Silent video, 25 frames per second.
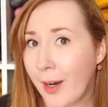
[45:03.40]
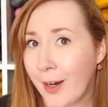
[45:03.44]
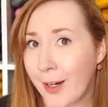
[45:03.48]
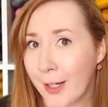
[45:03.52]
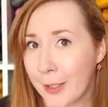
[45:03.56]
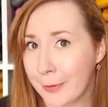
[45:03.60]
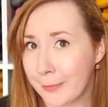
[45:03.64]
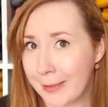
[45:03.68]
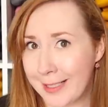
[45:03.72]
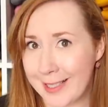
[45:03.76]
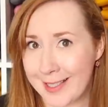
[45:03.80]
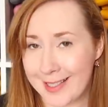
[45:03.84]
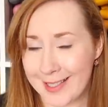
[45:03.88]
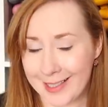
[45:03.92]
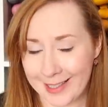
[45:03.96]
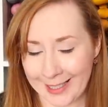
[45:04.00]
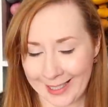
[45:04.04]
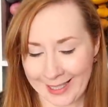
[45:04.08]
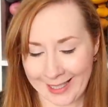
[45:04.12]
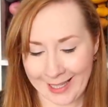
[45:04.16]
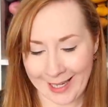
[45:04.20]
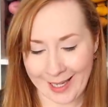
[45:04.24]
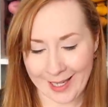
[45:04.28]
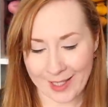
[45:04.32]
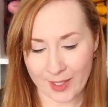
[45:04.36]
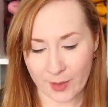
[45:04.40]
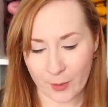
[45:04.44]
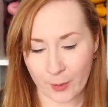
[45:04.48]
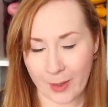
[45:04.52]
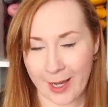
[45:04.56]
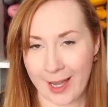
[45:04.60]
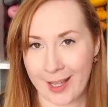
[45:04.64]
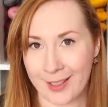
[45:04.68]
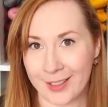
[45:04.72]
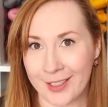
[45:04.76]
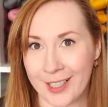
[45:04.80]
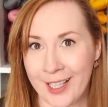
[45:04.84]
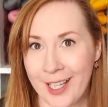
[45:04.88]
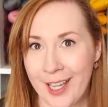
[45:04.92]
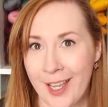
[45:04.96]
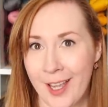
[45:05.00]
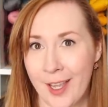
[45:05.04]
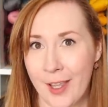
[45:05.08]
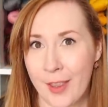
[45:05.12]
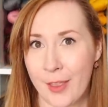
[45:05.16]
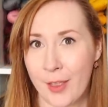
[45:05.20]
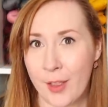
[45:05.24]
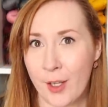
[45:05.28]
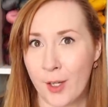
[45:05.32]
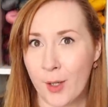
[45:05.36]
heart recently as well.
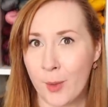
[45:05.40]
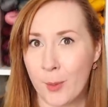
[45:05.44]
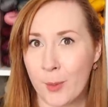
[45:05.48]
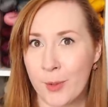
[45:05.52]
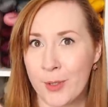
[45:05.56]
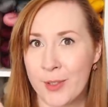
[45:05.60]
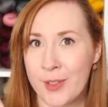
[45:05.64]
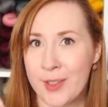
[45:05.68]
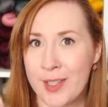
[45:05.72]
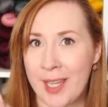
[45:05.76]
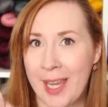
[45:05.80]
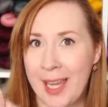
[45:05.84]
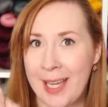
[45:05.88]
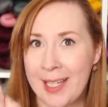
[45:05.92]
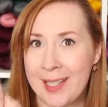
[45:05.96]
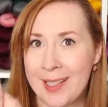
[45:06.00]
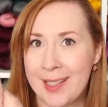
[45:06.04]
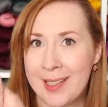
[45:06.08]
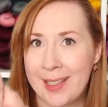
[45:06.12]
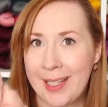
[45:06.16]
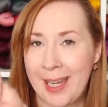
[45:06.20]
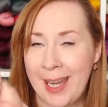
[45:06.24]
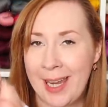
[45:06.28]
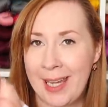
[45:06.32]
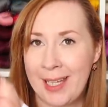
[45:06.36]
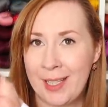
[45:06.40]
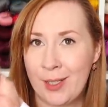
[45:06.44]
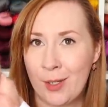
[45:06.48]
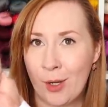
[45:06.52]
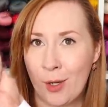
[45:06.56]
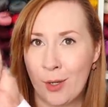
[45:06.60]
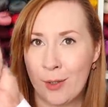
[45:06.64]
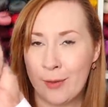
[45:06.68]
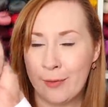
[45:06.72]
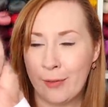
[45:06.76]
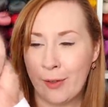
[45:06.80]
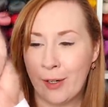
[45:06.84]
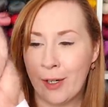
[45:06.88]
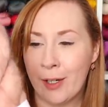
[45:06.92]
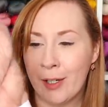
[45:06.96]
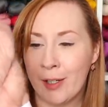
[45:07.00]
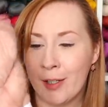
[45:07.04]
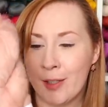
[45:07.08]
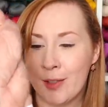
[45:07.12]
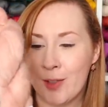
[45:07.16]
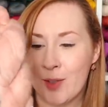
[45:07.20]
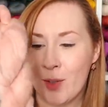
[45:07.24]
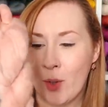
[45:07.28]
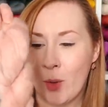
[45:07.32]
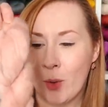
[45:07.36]
There was a skein of
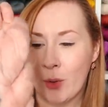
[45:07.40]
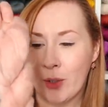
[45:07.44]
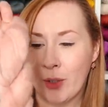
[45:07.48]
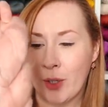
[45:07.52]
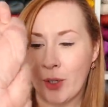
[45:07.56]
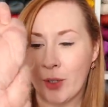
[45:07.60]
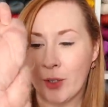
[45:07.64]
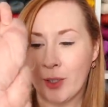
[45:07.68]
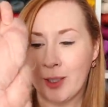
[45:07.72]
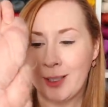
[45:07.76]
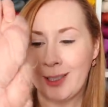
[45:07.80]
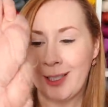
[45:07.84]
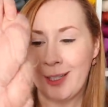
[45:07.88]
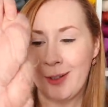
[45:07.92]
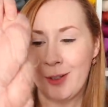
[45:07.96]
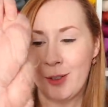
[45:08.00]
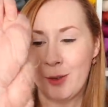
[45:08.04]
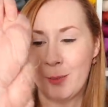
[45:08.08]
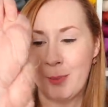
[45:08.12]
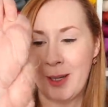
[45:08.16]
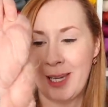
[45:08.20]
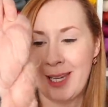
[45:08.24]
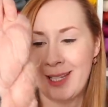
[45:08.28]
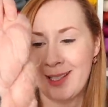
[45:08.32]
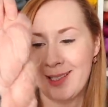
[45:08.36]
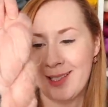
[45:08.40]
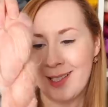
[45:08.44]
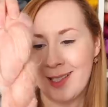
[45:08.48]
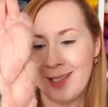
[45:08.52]
hers on her cloud base.